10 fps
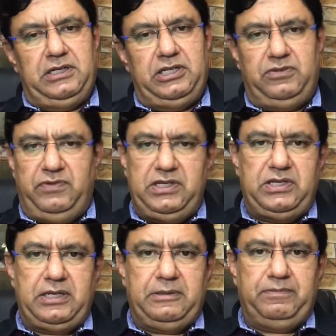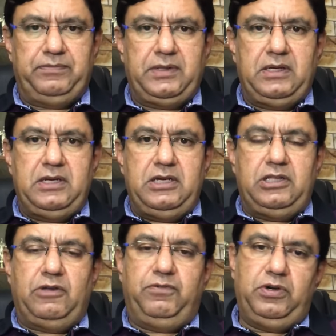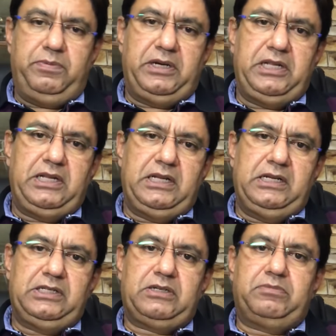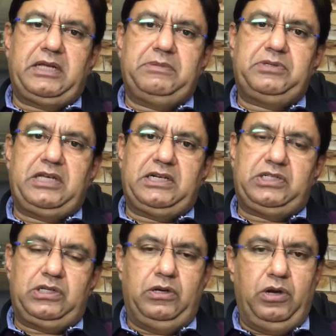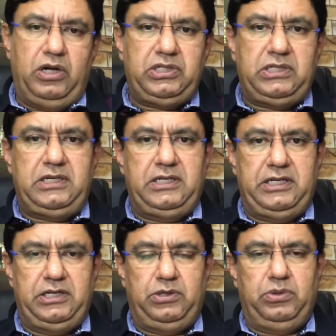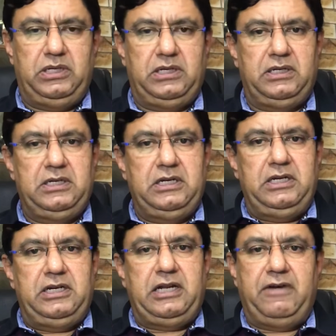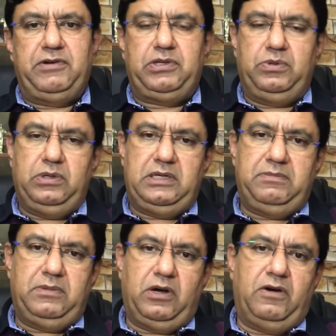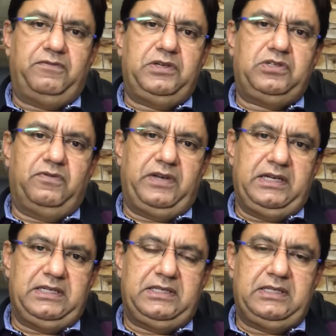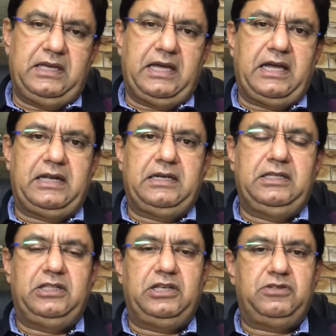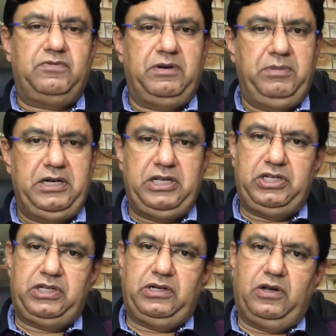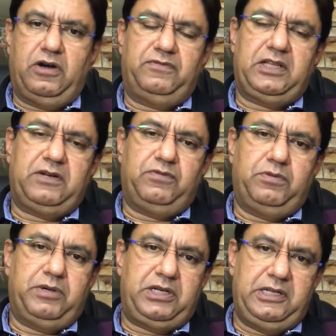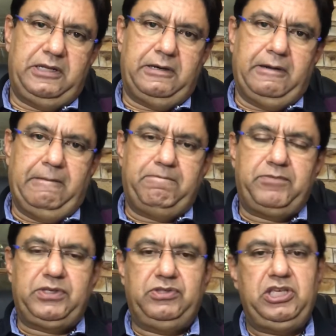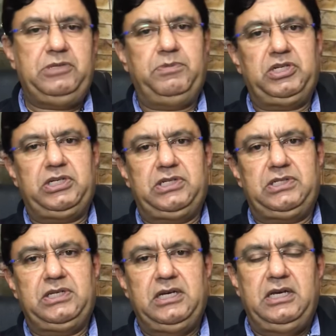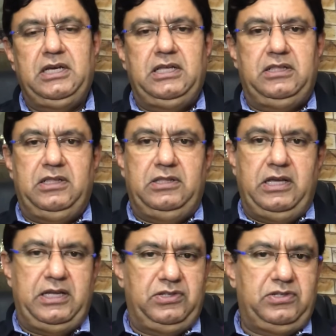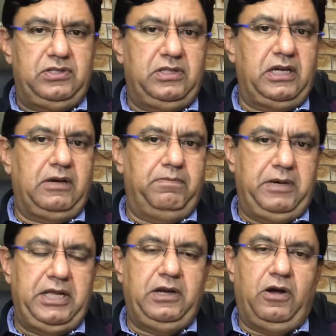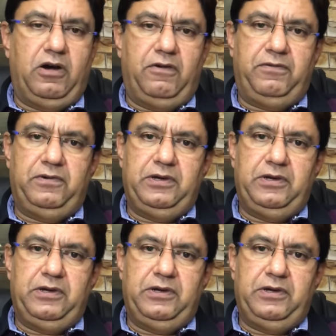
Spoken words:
dysphagia. The food material sometimes gets lodged into the diverticulum of esophagus, and there is fermentation of that food material. These patients, hence, they complain of